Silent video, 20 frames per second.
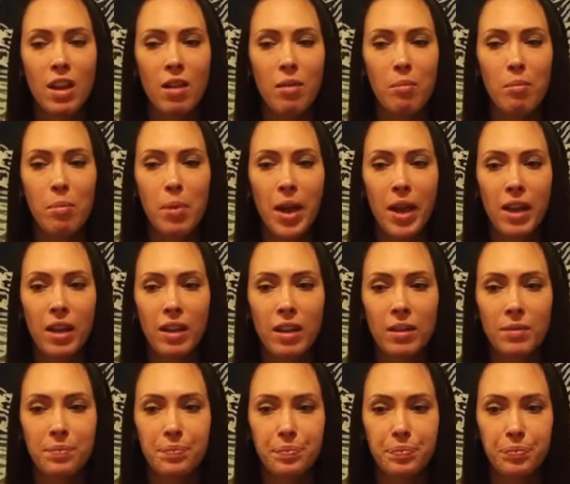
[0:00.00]

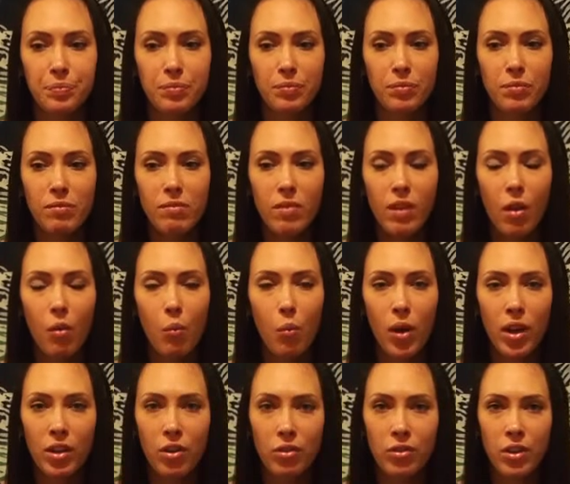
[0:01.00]
But
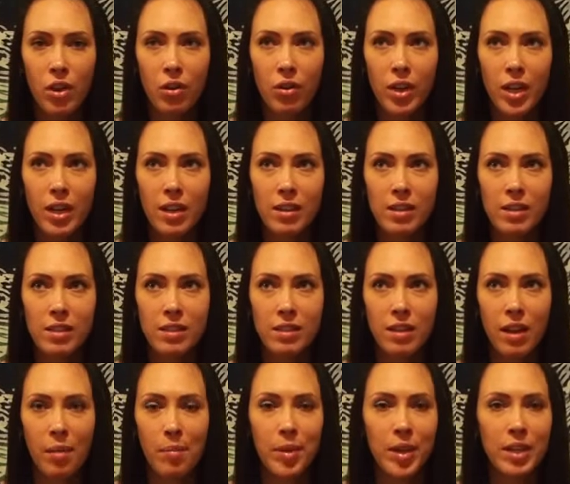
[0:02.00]
what you'll notice,
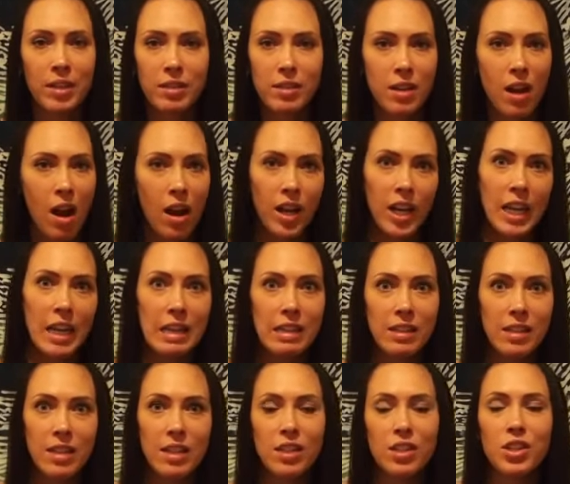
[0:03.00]
I mean, it's not
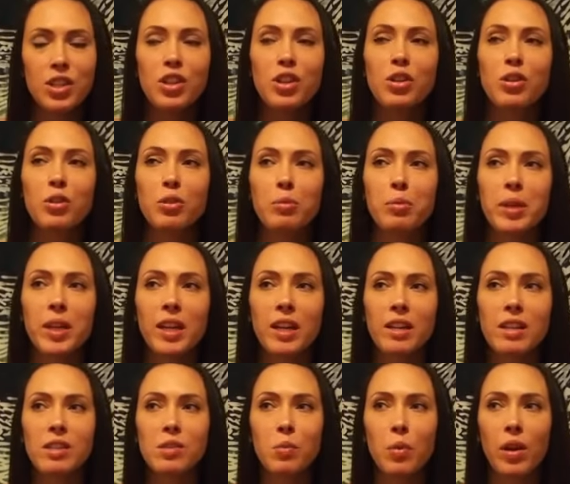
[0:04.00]
easy to do,
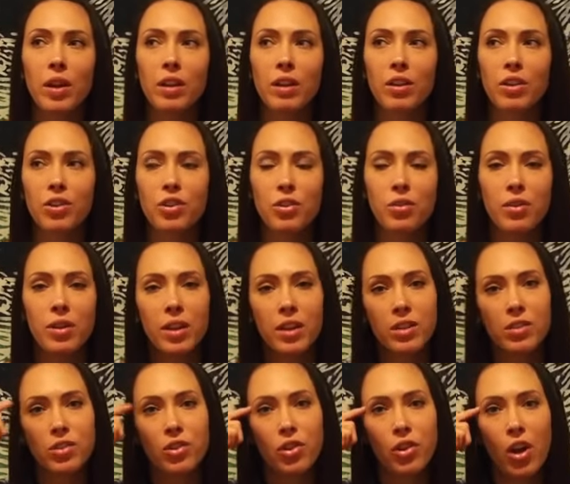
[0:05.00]
because what you're doing
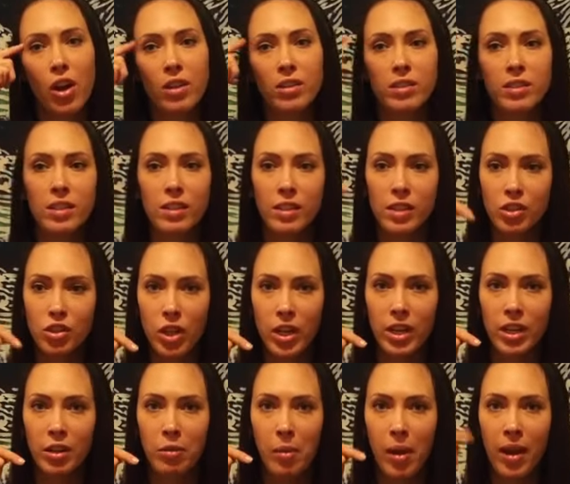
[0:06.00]
is you're constantly
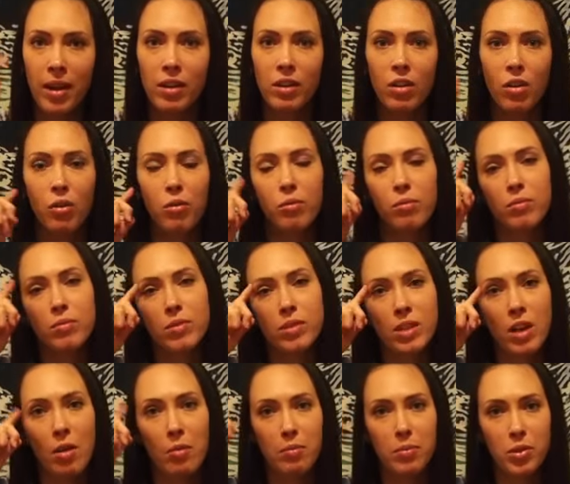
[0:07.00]
training your mind. No,
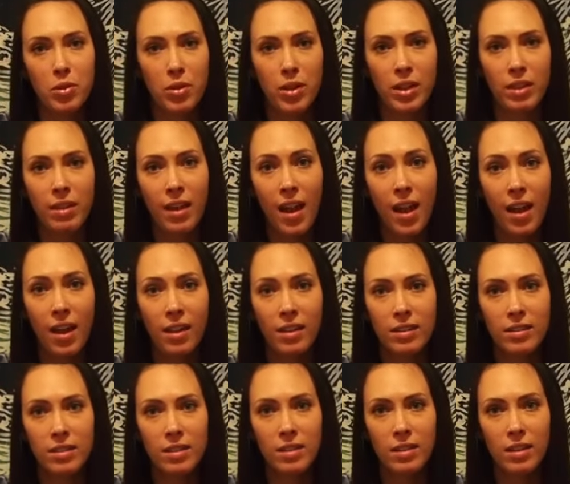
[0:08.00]
stop doing that,